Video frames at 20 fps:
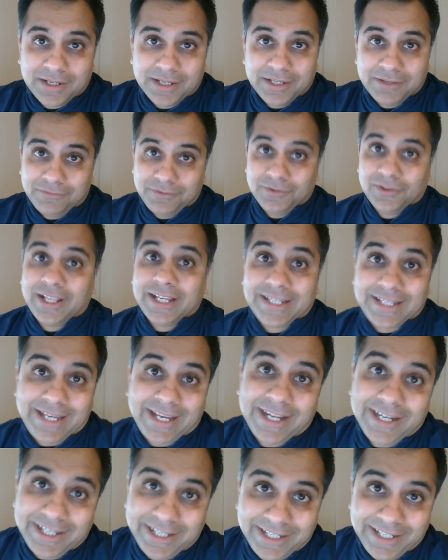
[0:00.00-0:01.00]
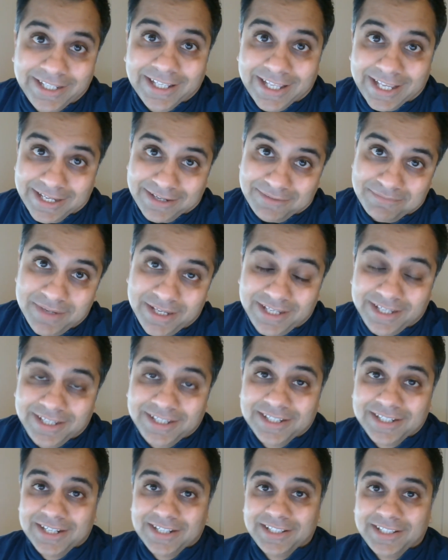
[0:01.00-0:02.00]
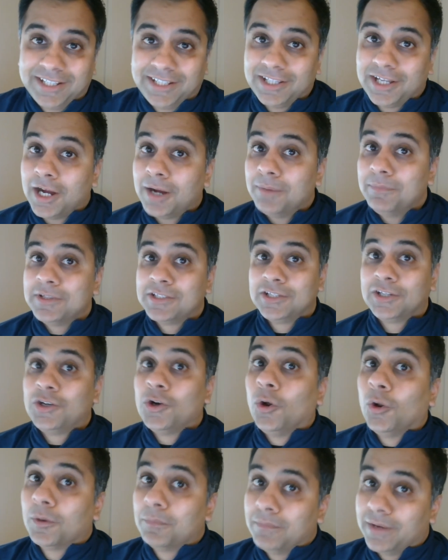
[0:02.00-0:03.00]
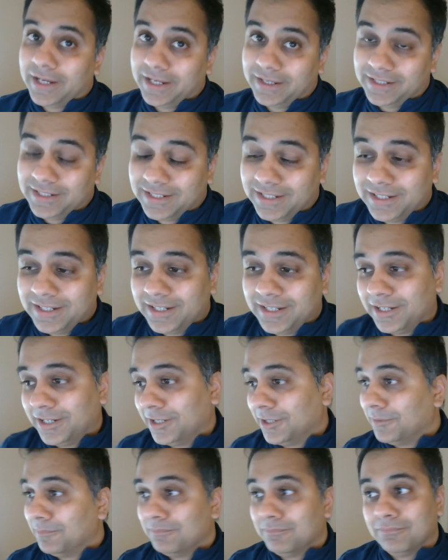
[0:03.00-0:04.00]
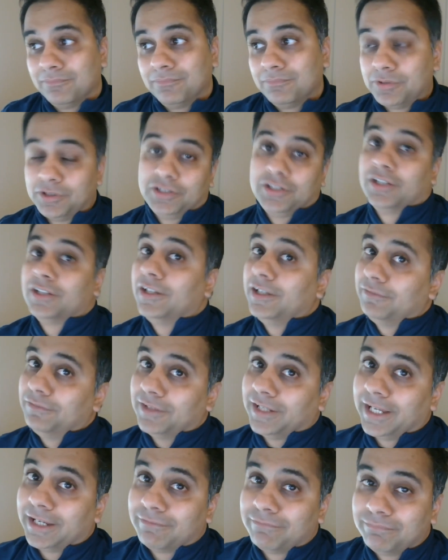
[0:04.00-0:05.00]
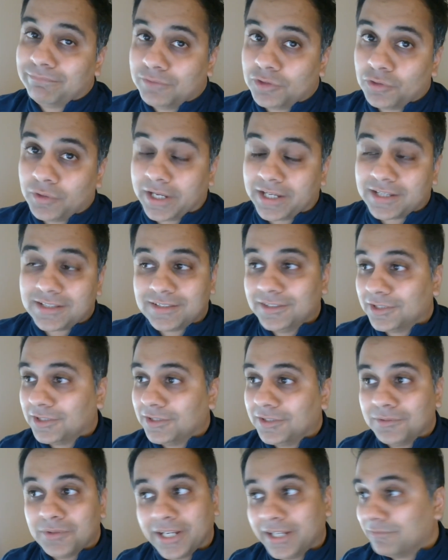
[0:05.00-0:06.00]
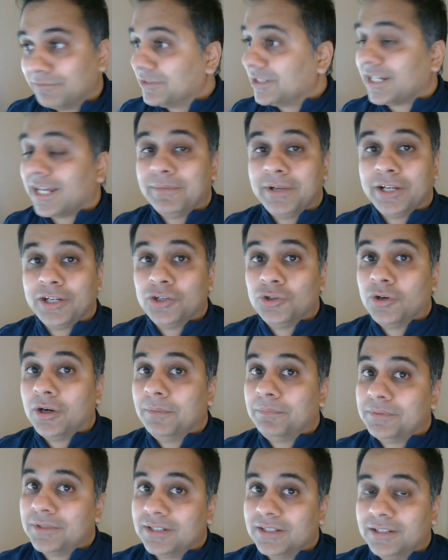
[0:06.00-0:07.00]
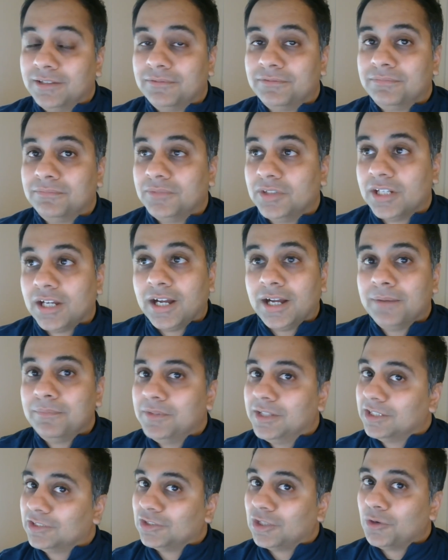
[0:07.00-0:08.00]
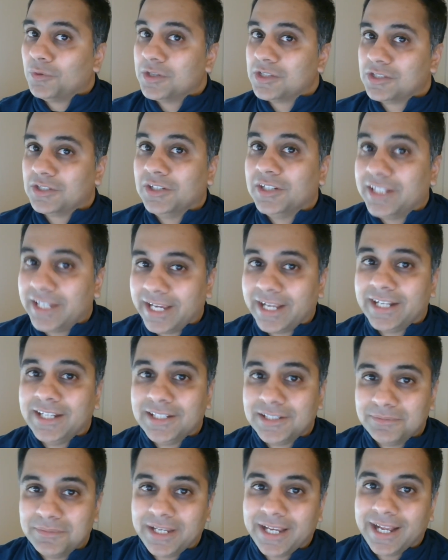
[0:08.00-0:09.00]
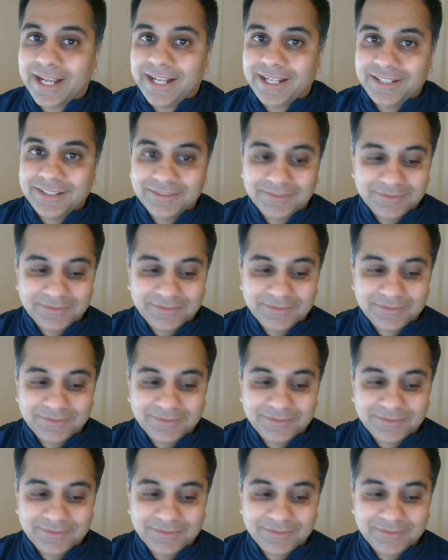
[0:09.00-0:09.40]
if you like candy, like me, then the hub is a gold mine, um, particularly if you like Twix. Every time I go up to the, the hub, there's always good candy to be had.